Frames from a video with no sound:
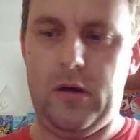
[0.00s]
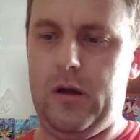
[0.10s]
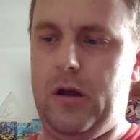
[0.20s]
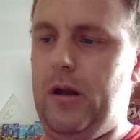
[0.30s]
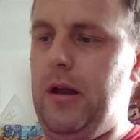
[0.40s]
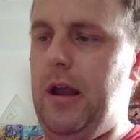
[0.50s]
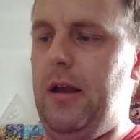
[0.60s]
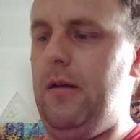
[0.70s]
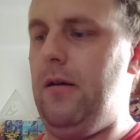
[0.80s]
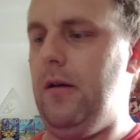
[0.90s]
And
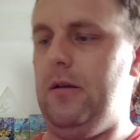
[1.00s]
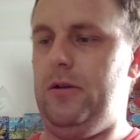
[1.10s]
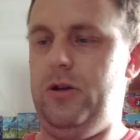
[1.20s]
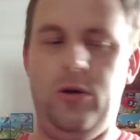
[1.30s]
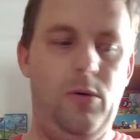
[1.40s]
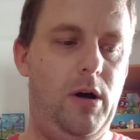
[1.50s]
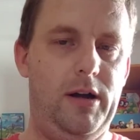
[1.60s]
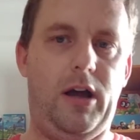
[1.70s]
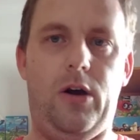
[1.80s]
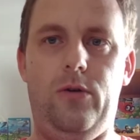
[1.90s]
then, do I
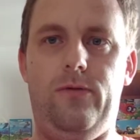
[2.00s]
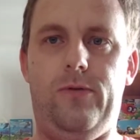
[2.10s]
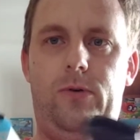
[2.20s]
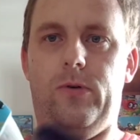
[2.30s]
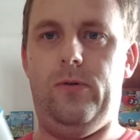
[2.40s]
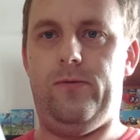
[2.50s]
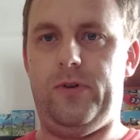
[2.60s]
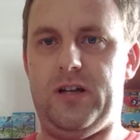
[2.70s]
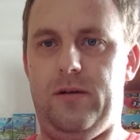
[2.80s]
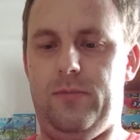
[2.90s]
go for
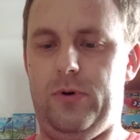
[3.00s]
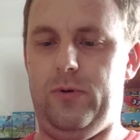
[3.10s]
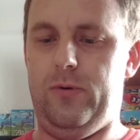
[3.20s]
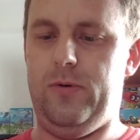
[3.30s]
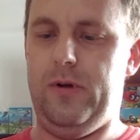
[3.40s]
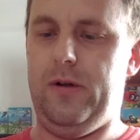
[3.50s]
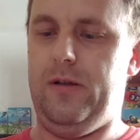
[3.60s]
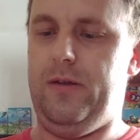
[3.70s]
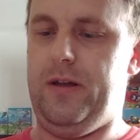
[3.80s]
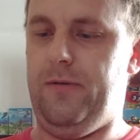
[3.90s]
example,
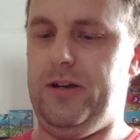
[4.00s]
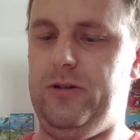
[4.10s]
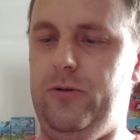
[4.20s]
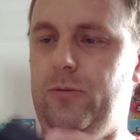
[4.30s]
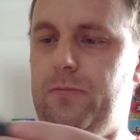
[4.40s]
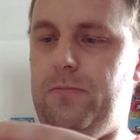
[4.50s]
the original